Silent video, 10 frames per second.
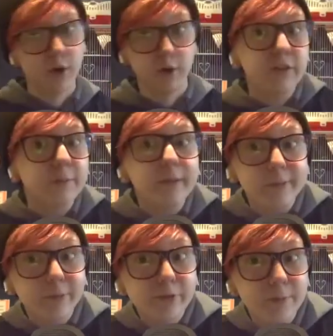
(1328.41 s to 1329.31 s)
other
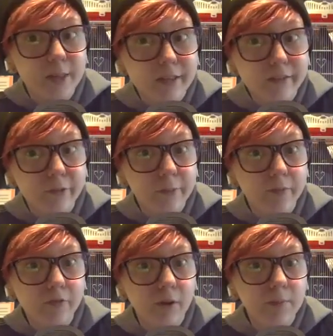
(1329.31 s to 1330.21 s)
people's plans for
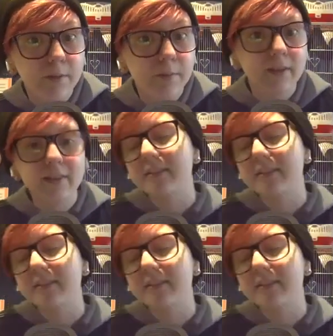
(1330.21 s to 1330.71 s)
Pop Tropica month.